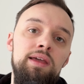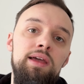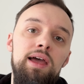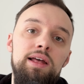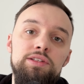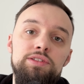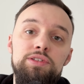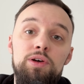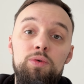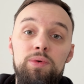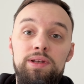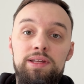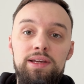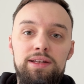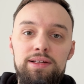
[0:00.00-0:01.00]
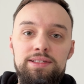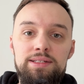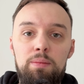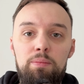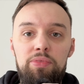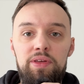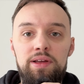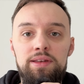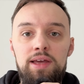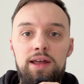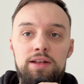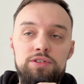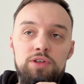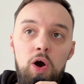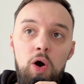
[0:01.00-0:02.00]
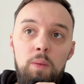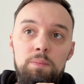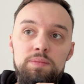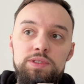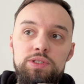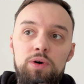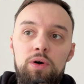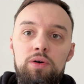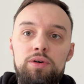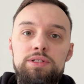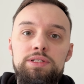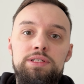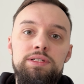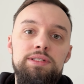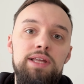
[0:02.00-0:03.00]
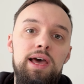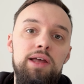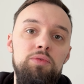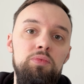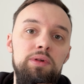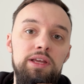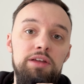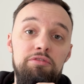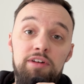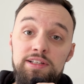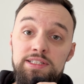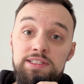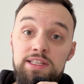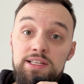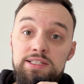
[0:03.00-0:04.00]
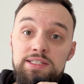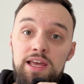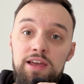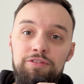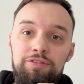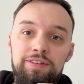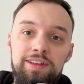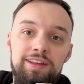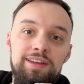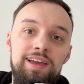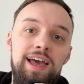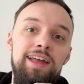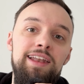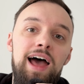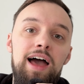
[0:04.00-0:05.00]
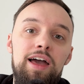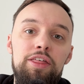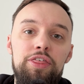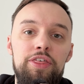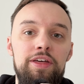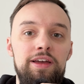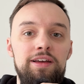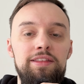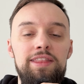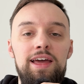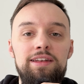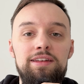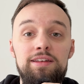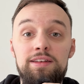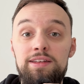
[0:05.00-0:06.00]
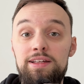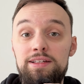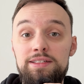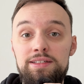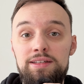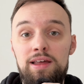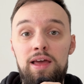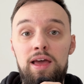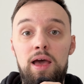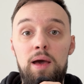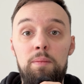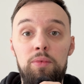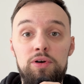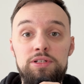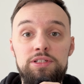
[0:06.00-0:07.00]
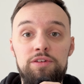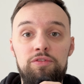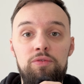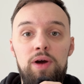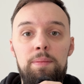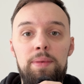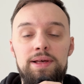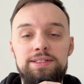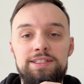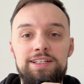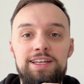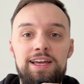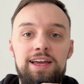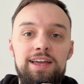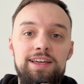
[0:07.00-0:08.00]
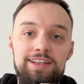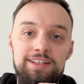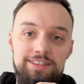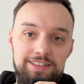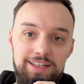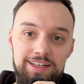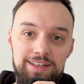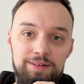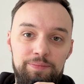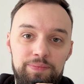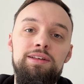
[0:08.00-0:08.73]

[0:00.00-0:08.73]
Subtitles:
And so we needed something that is open source that will give us this safety. And I think that this Immersive Web SDK is it.